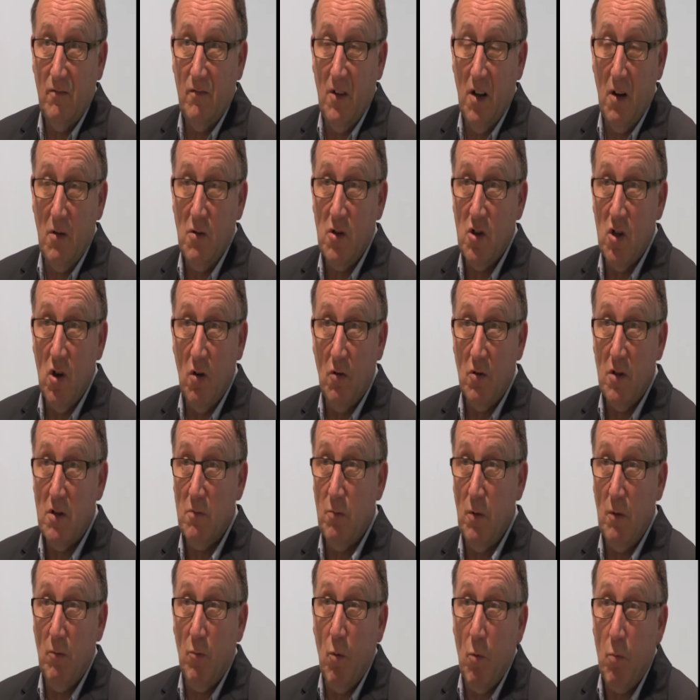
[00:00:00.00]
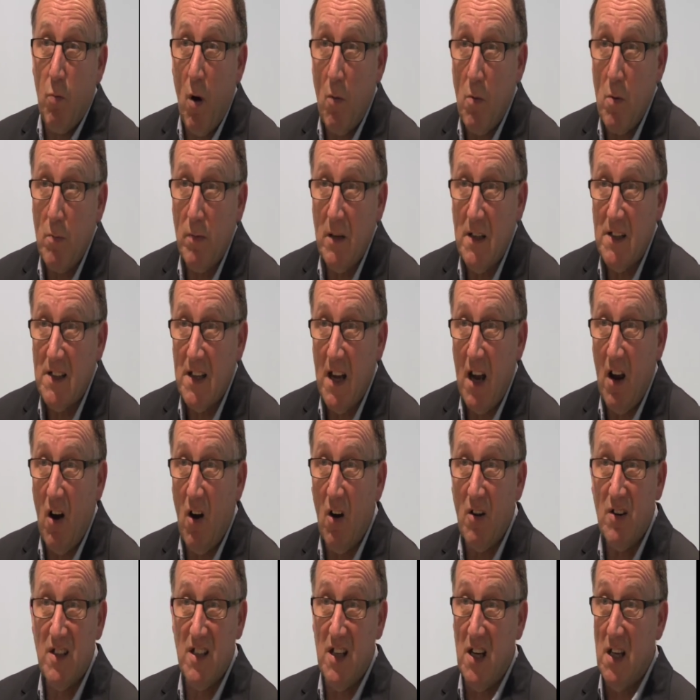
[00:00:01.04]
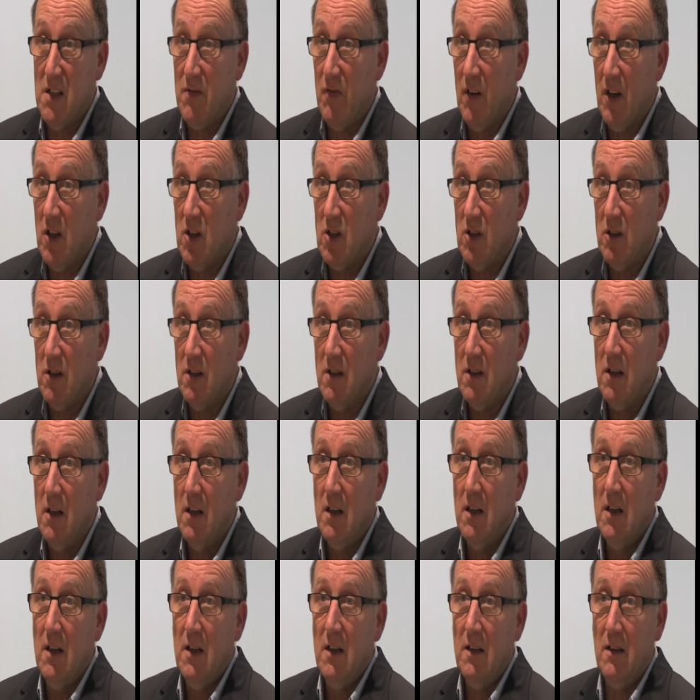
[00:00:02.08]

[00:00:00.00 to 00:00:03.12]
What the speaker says: those genres we will probably say are science fiction,